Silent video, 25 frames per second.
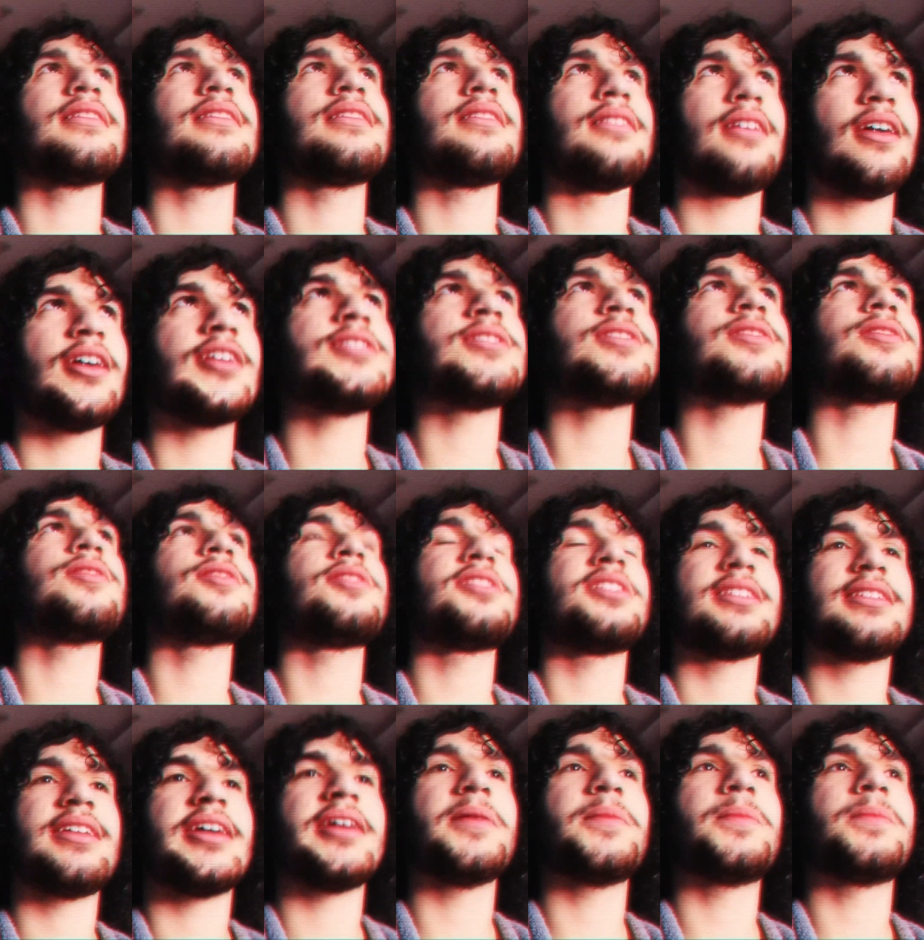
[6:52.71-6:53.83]
logical
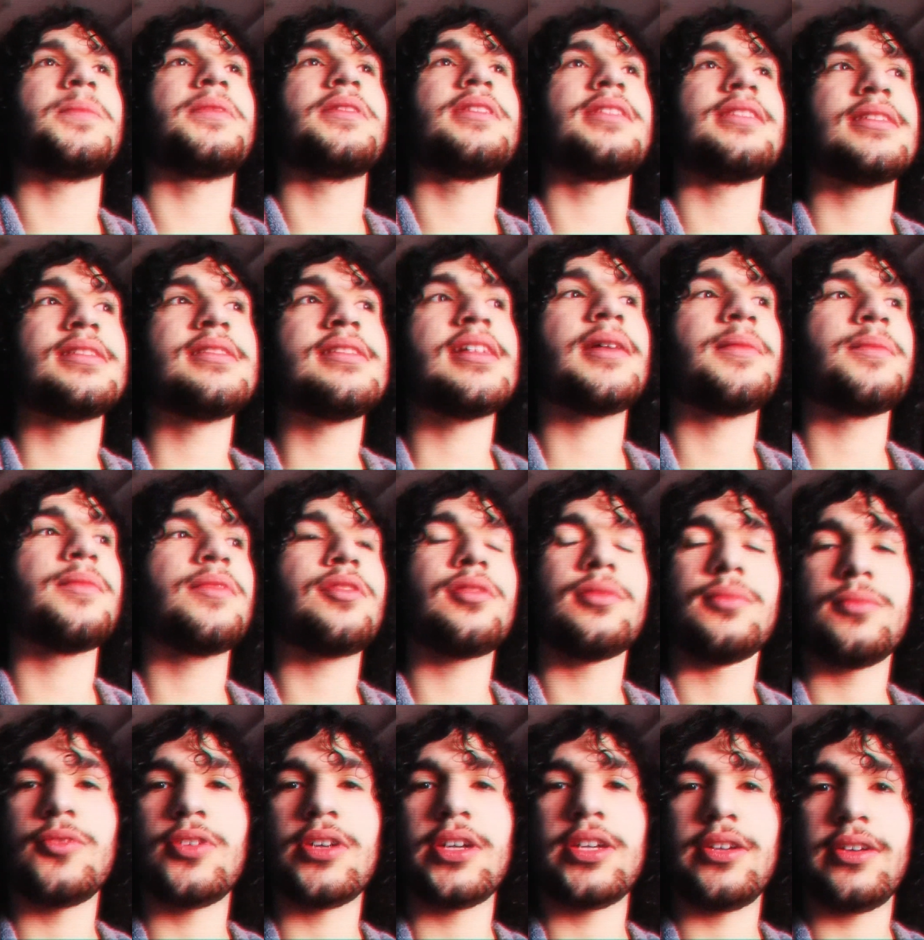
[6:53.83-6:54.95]
step stems
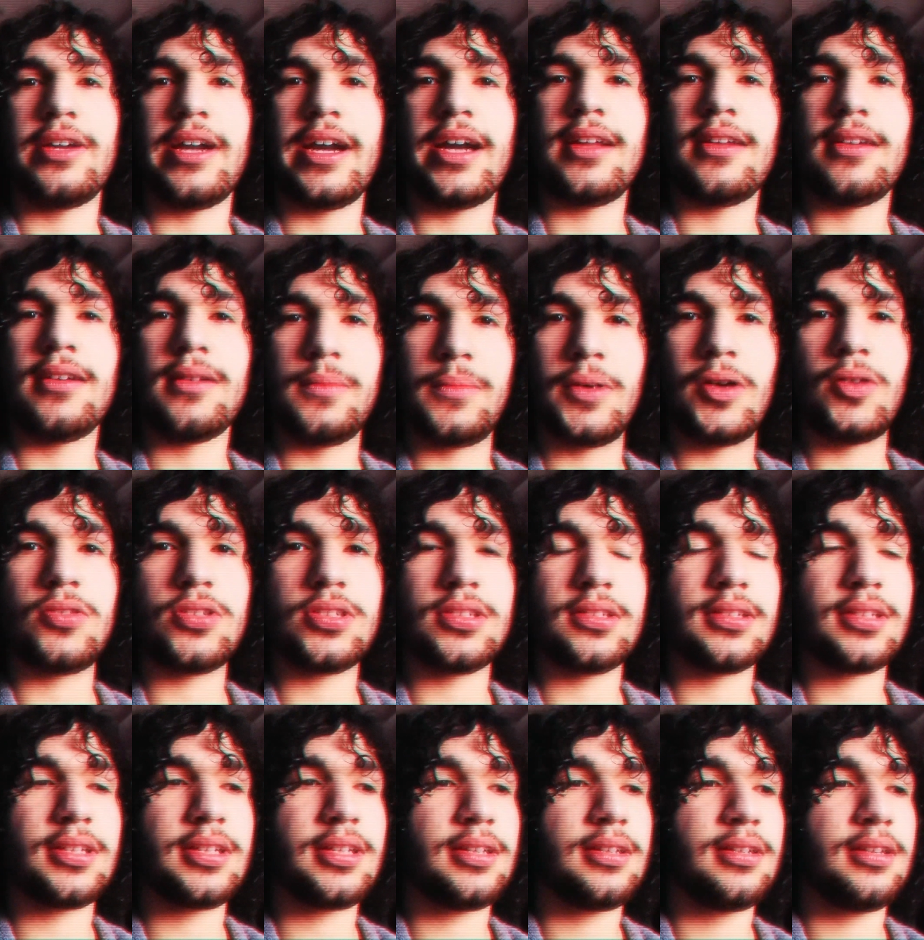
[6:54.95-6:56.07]
from where you're at
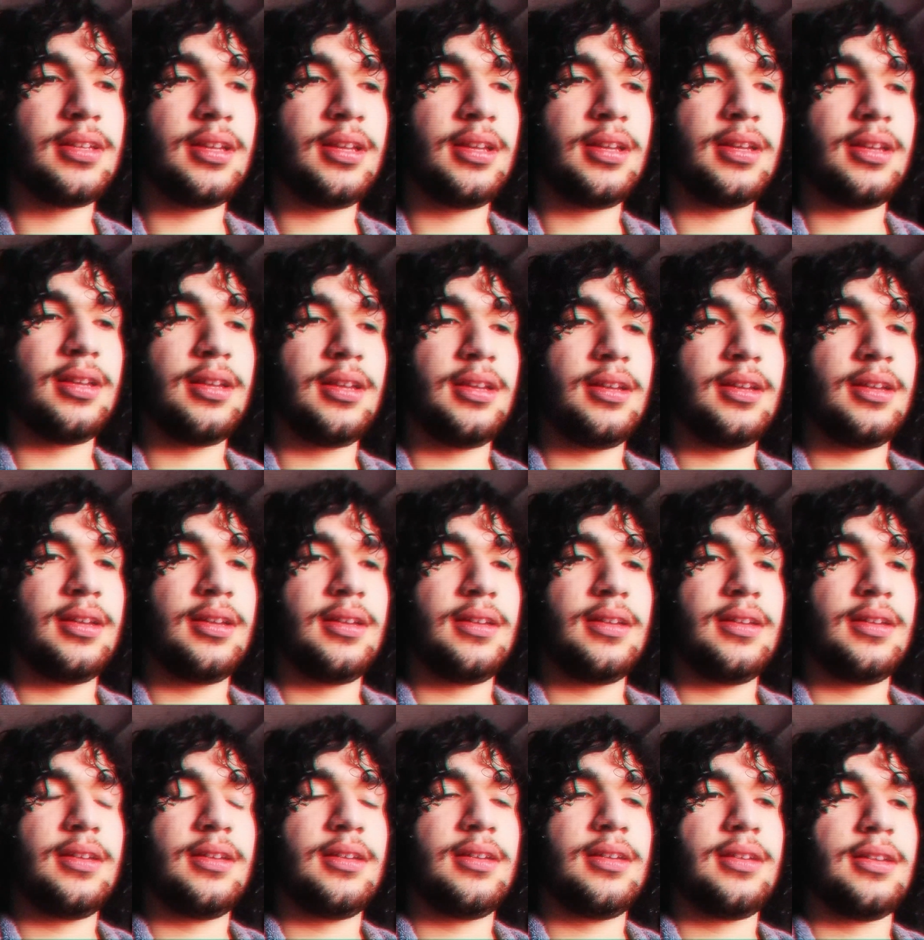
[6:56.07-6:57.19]
emotionally.
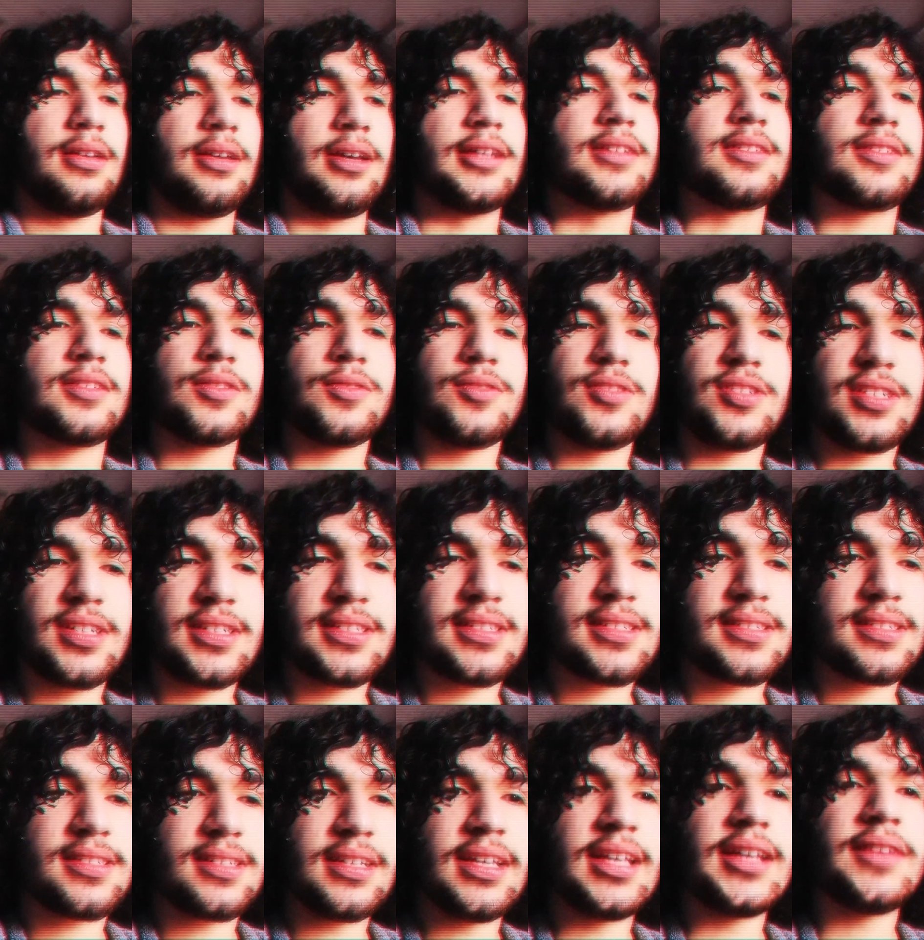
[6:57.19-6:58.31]
And so
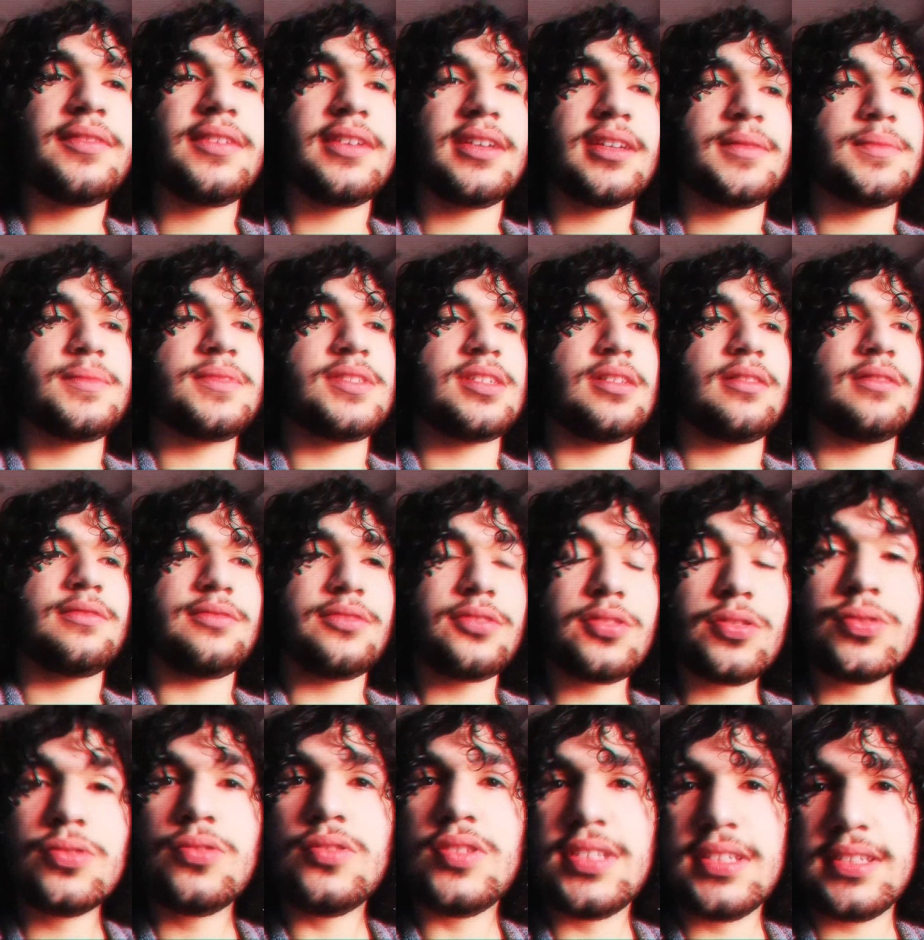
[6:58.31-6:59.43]
Jesus giving himself,
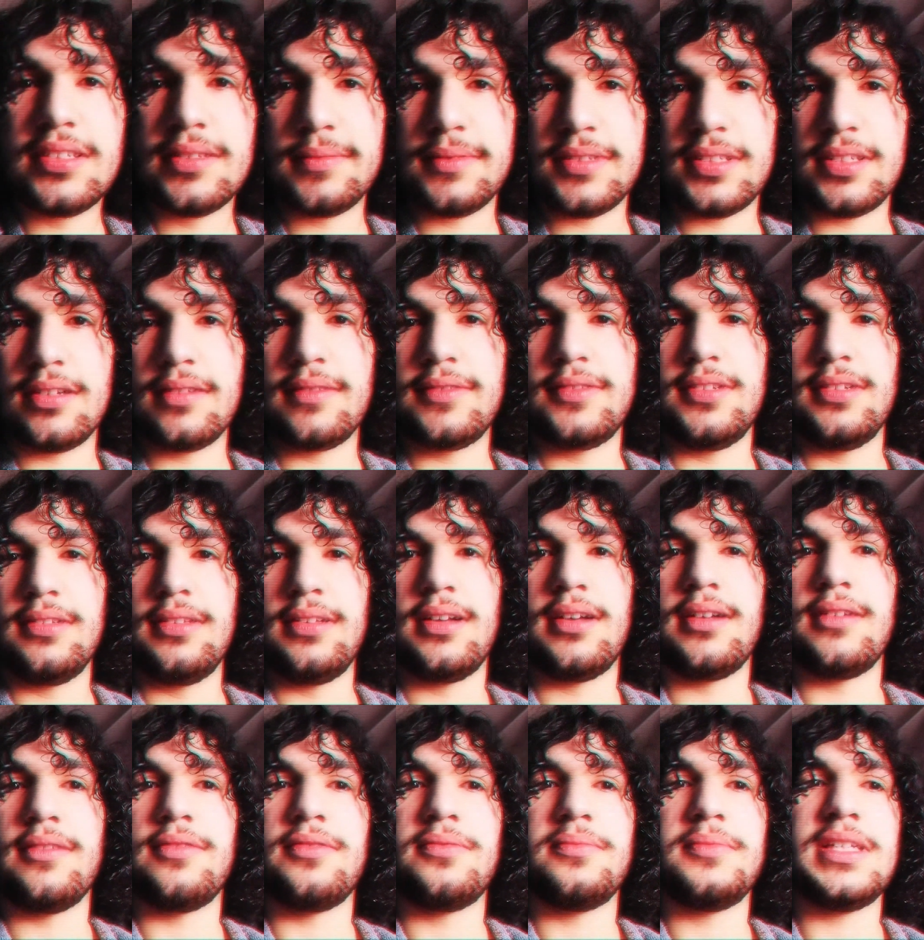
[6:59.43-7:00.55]
losing himself to
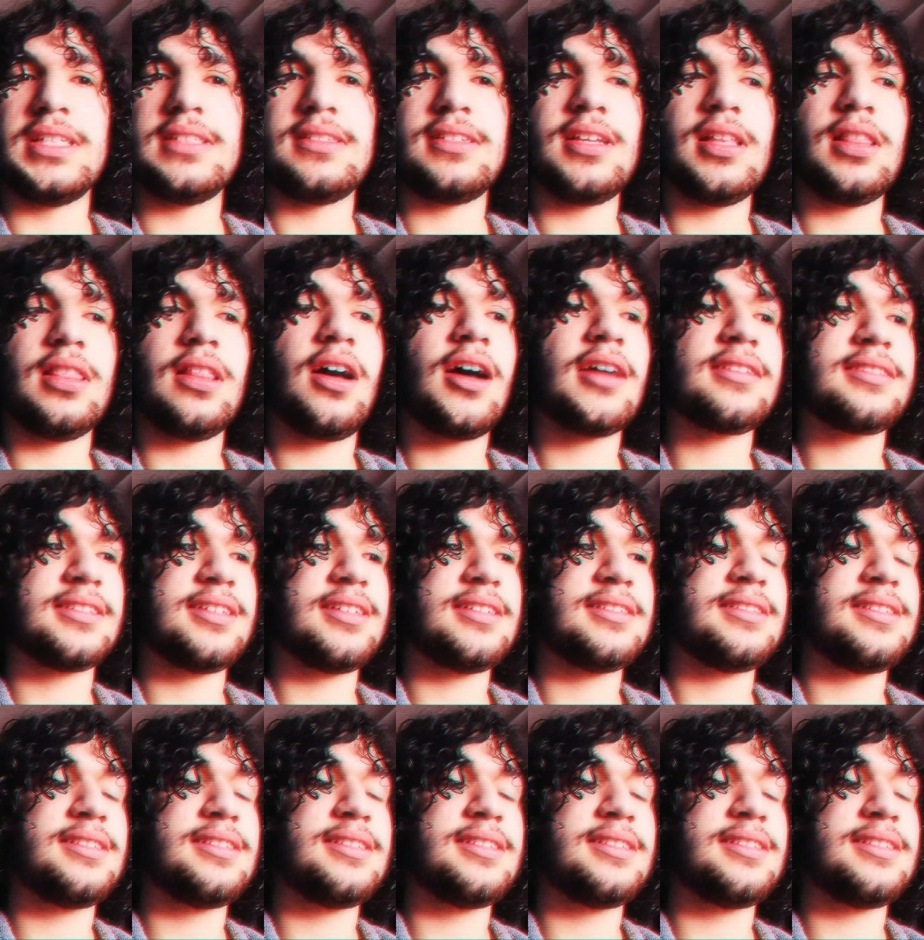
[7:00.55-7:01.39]
love, means he lost his